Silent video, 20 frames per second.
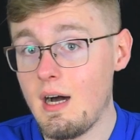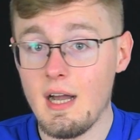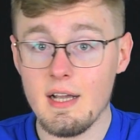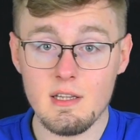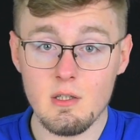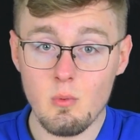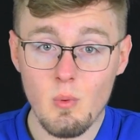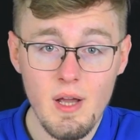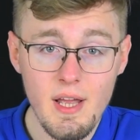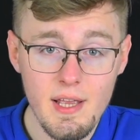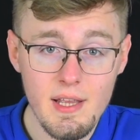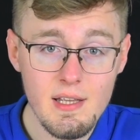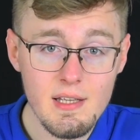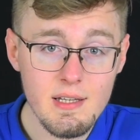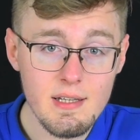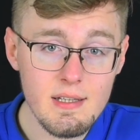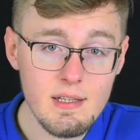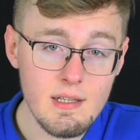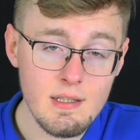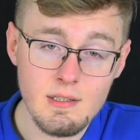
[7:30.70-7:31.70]
Either way,
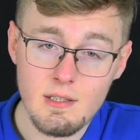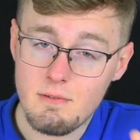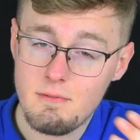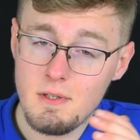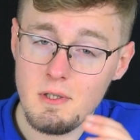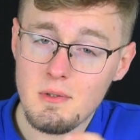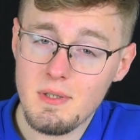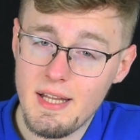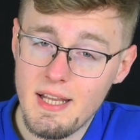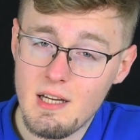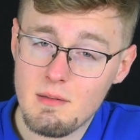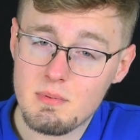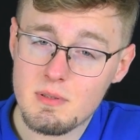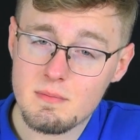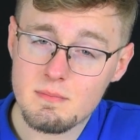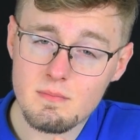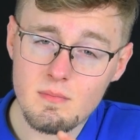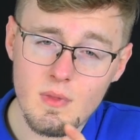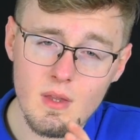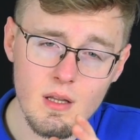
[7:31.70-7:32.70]
in the phone app
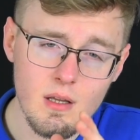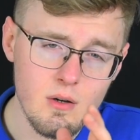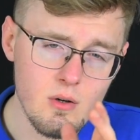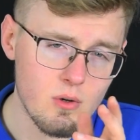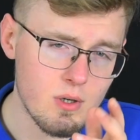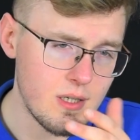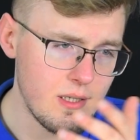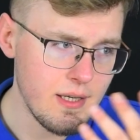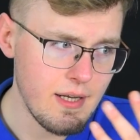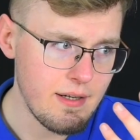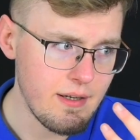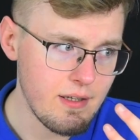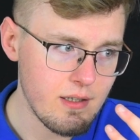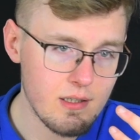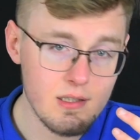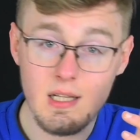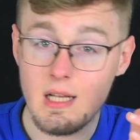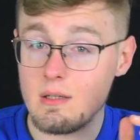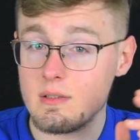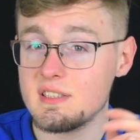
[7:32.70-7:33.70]
or any
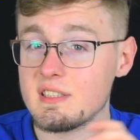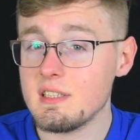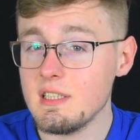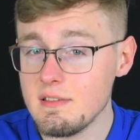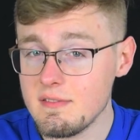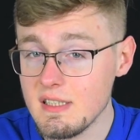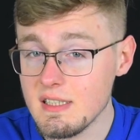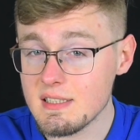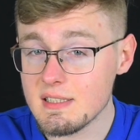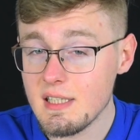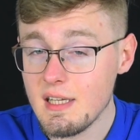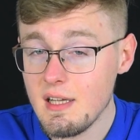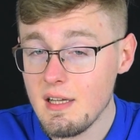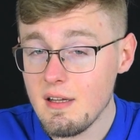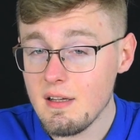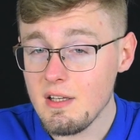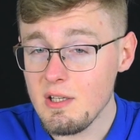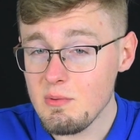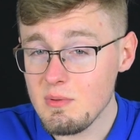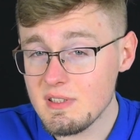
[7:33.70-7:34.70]
cloud service,
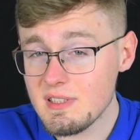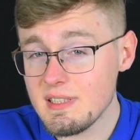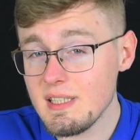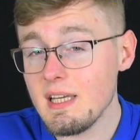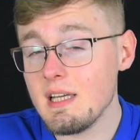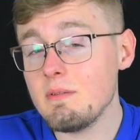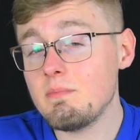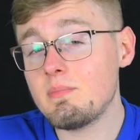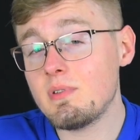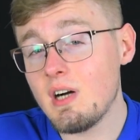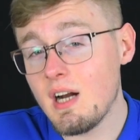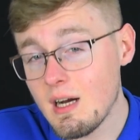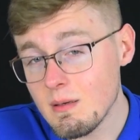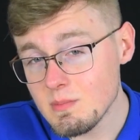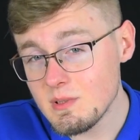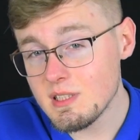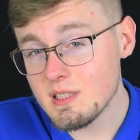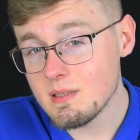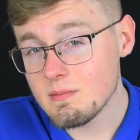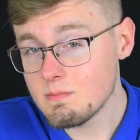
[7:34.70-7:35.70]
you will see a
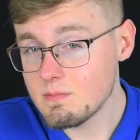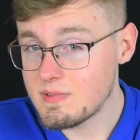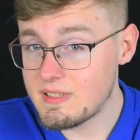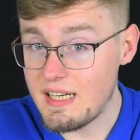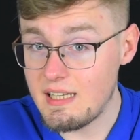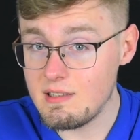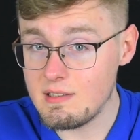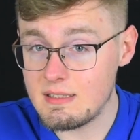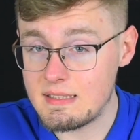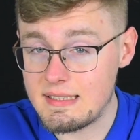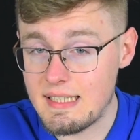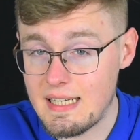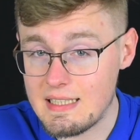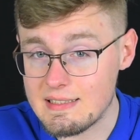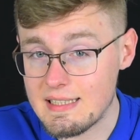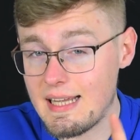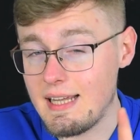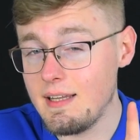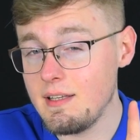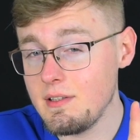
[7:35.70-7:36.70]
prompt telling
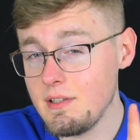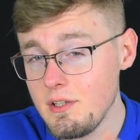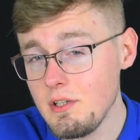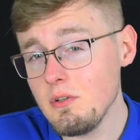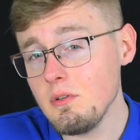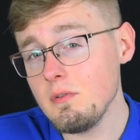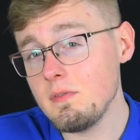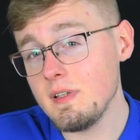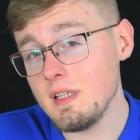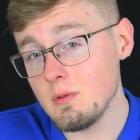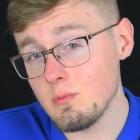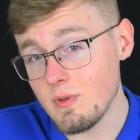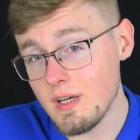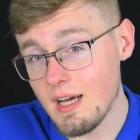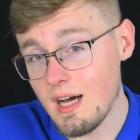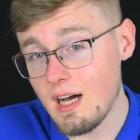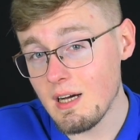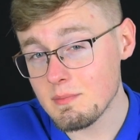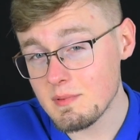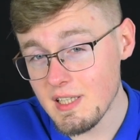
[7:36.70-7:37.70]
that a new
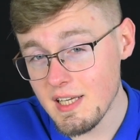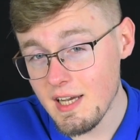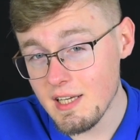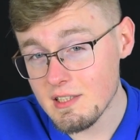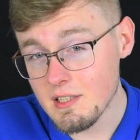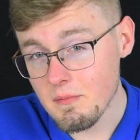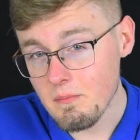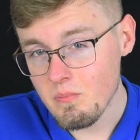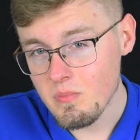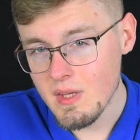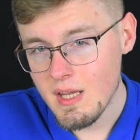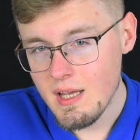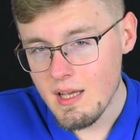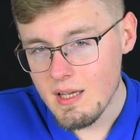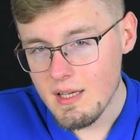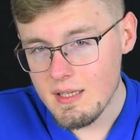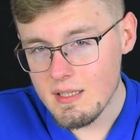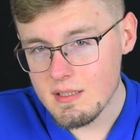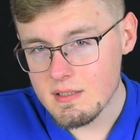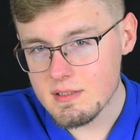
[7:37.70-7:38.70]
firmware update
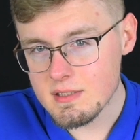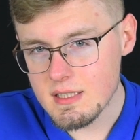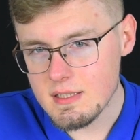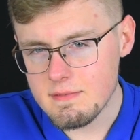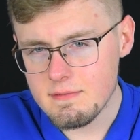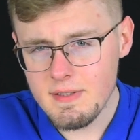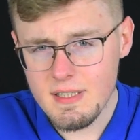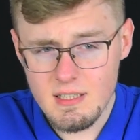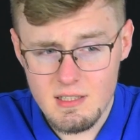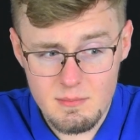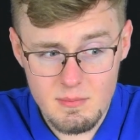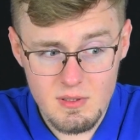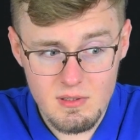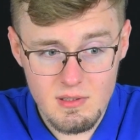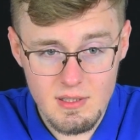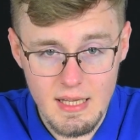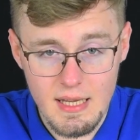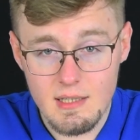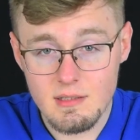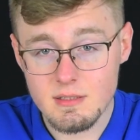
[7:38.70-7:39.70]
is
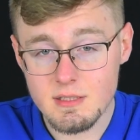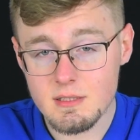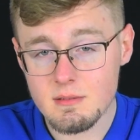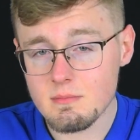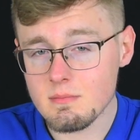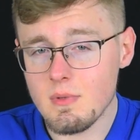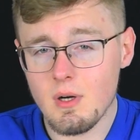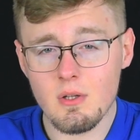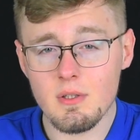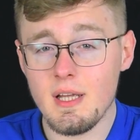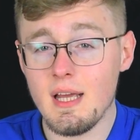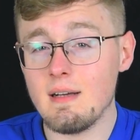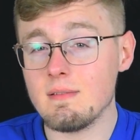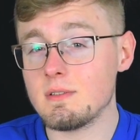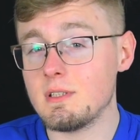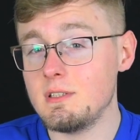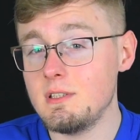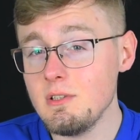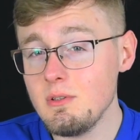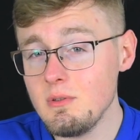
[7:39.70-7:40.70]
available, and all you have
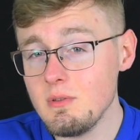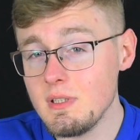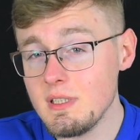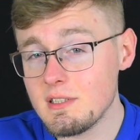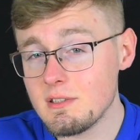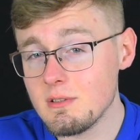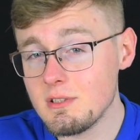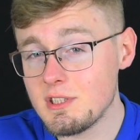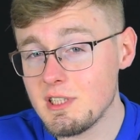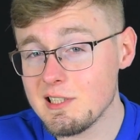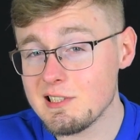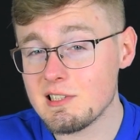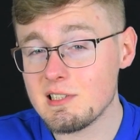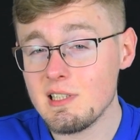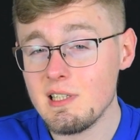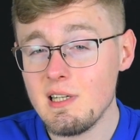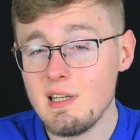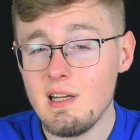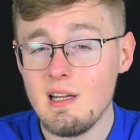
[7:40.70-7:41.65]
to do is to just